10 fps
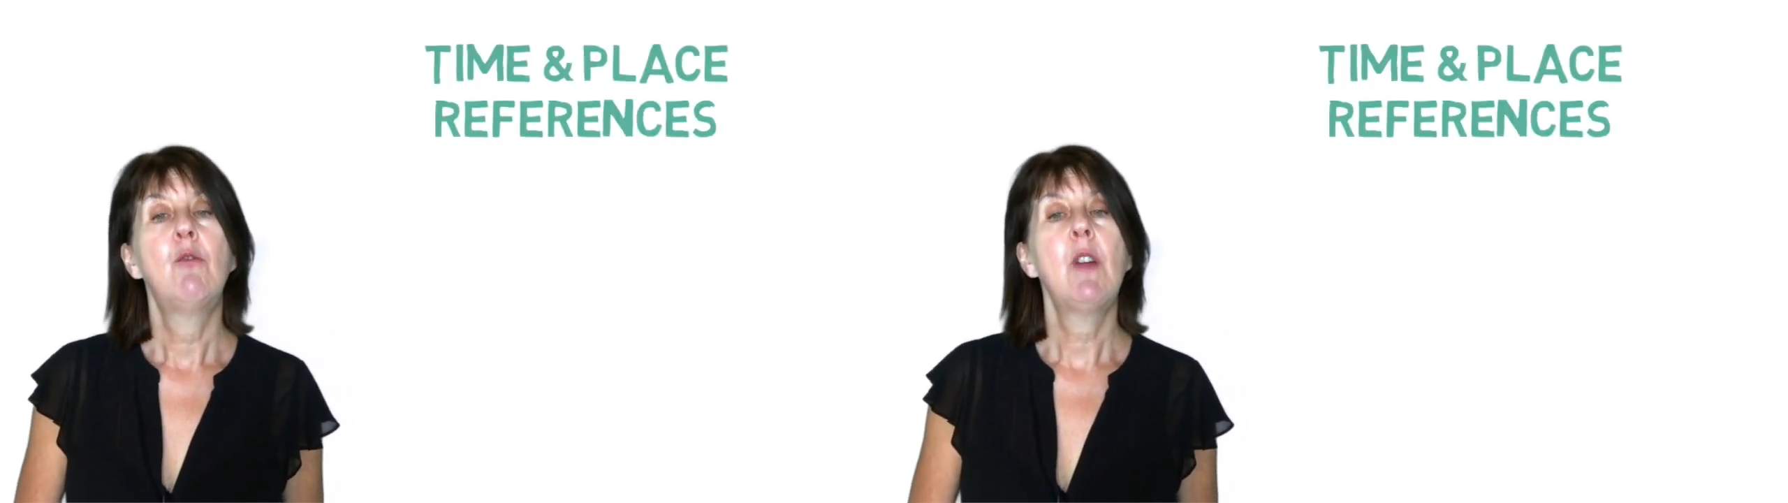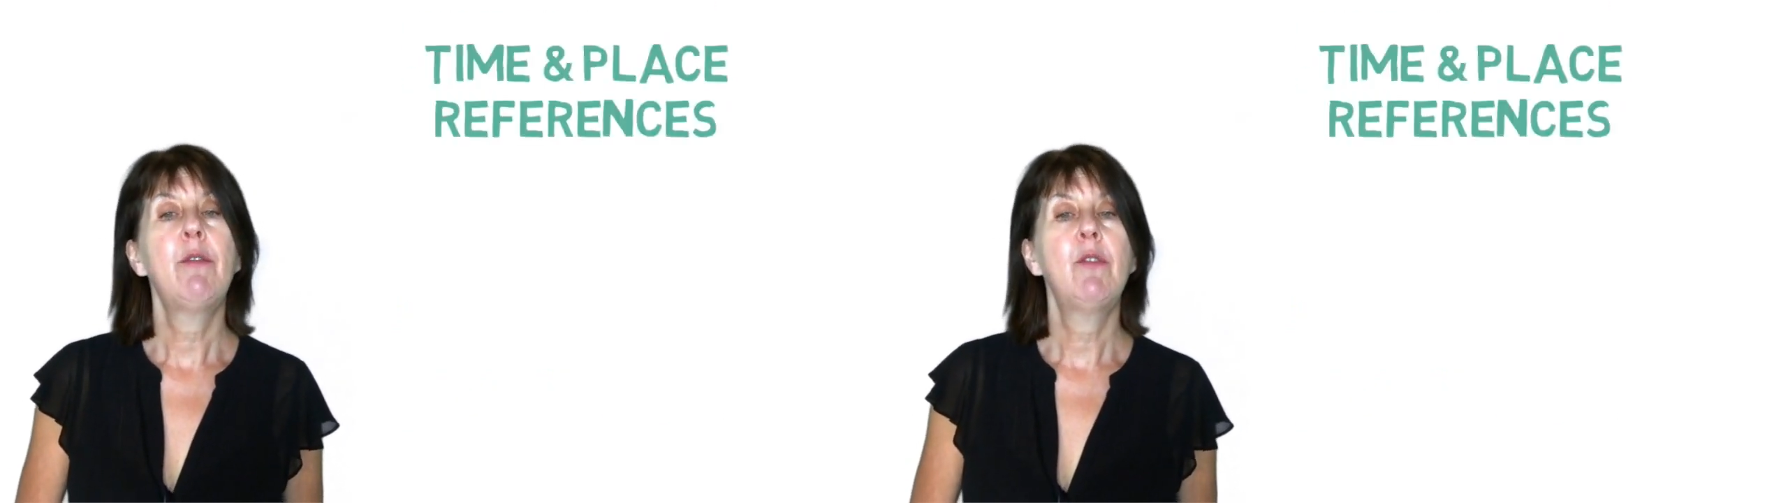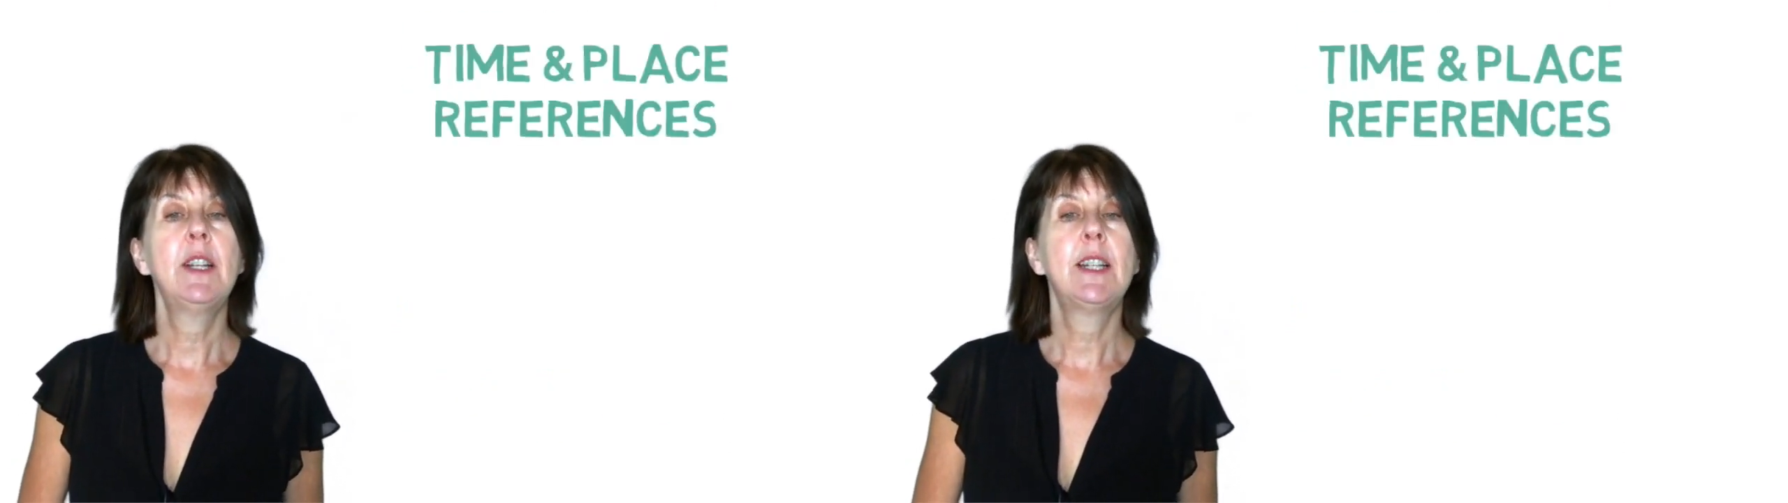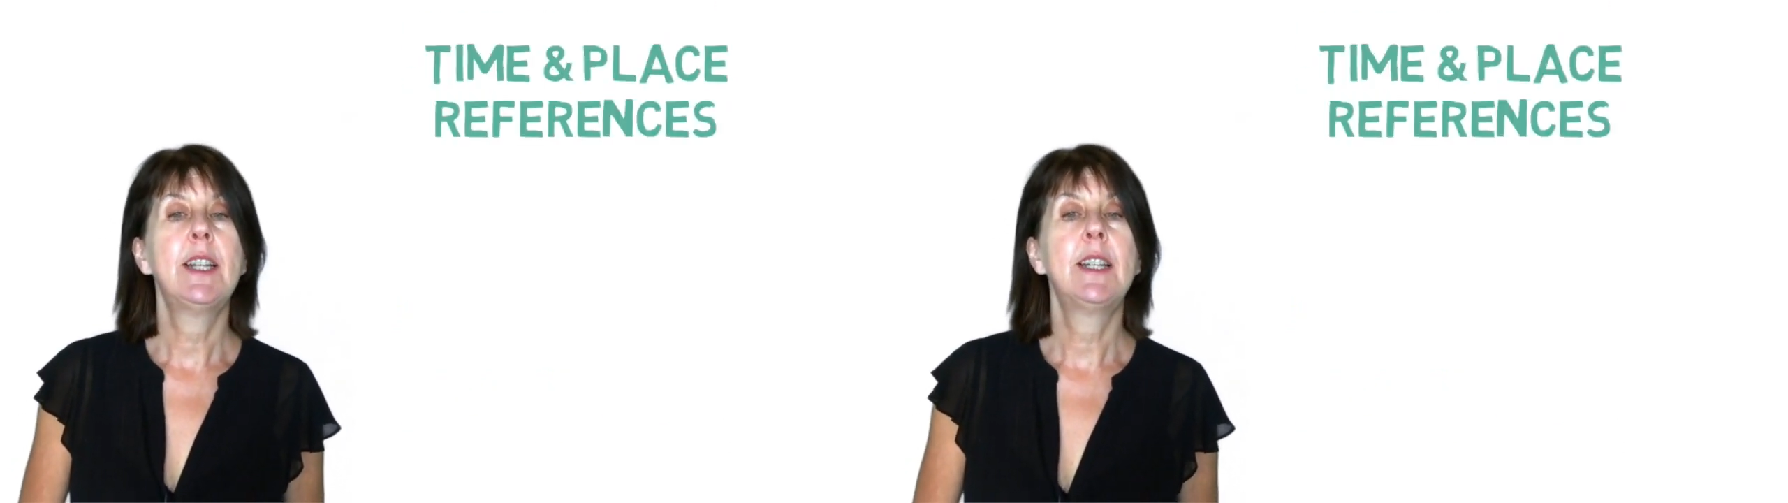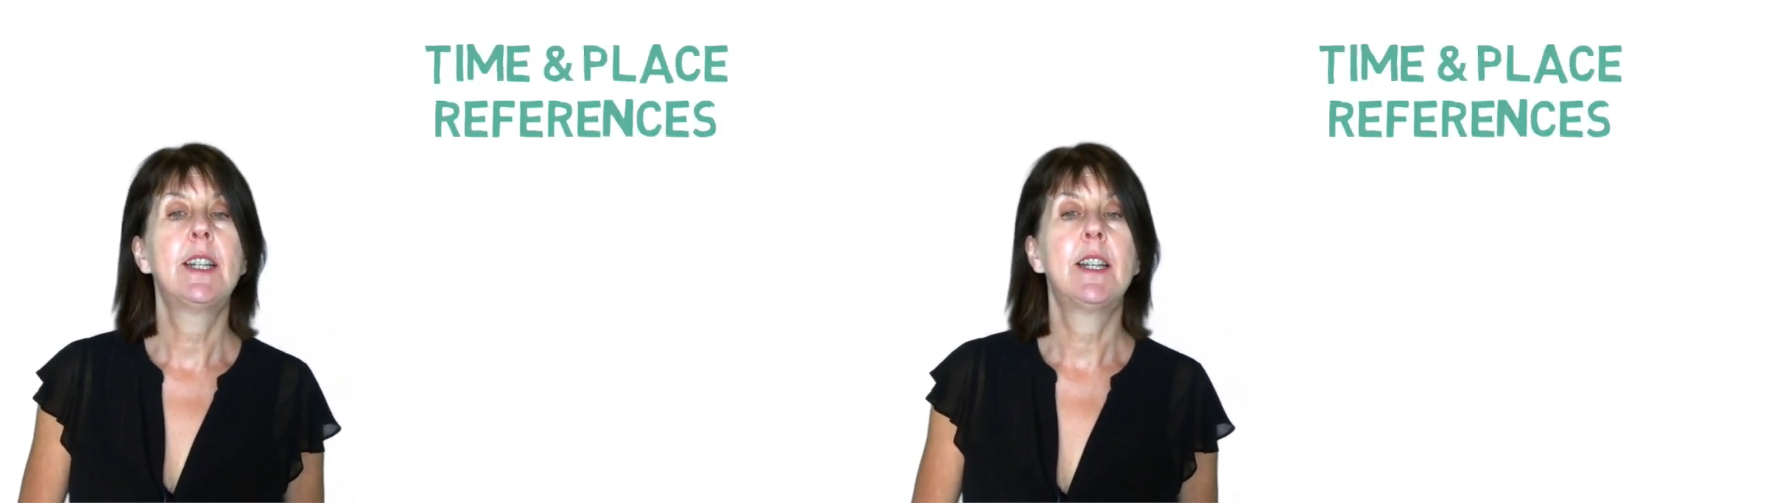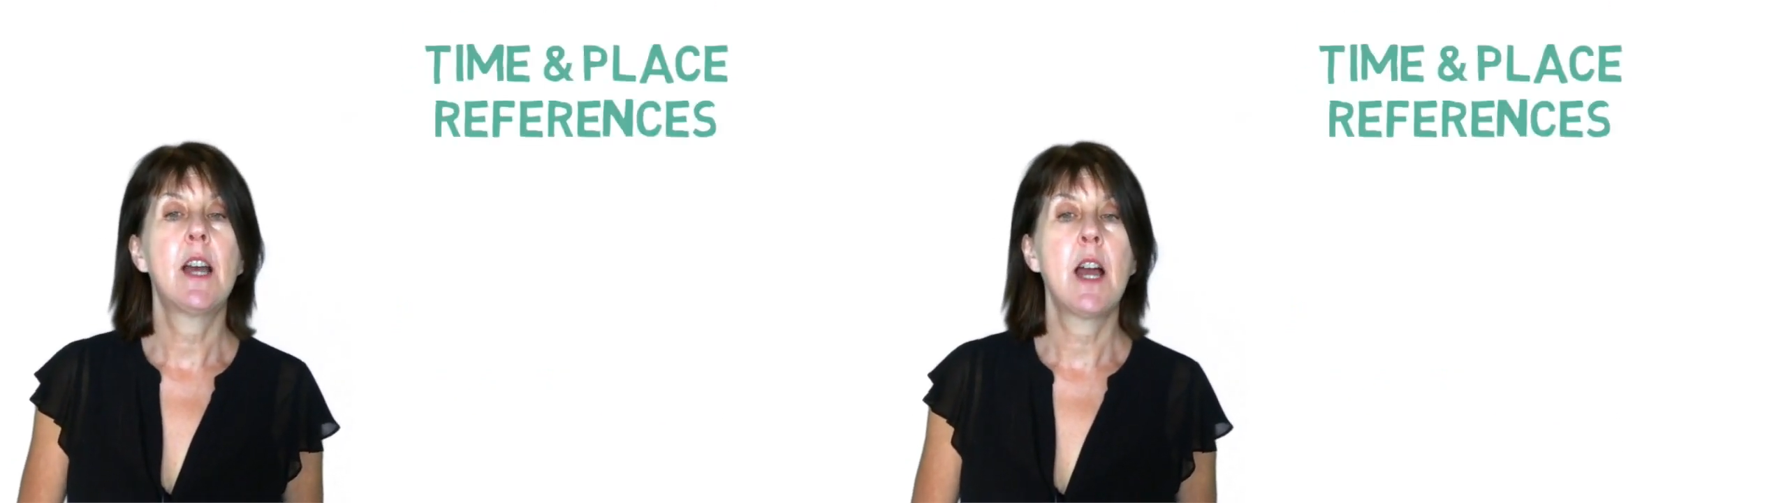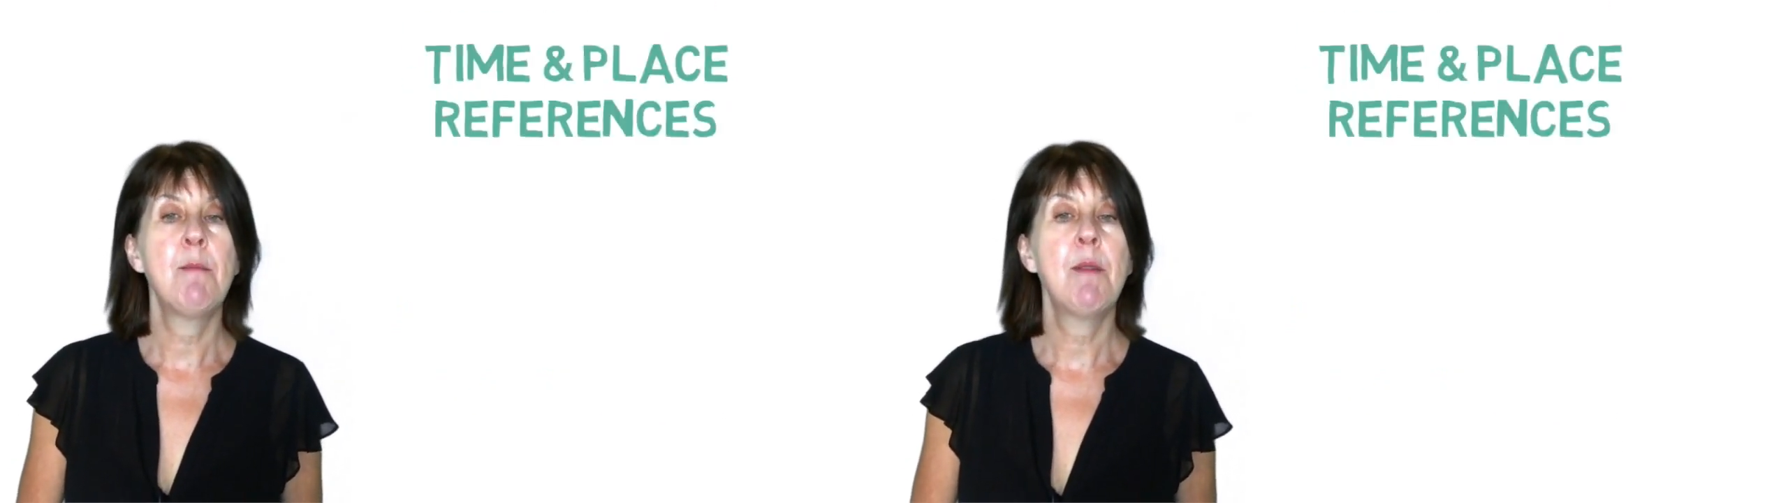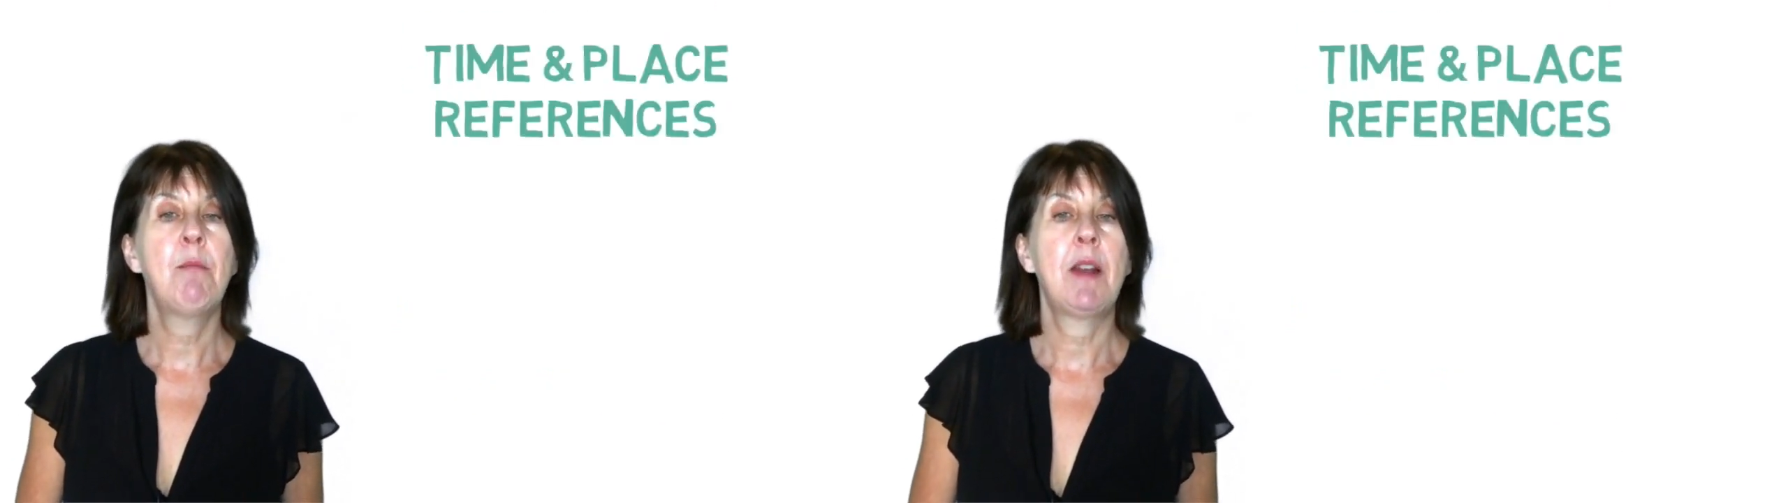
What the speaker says: references to time and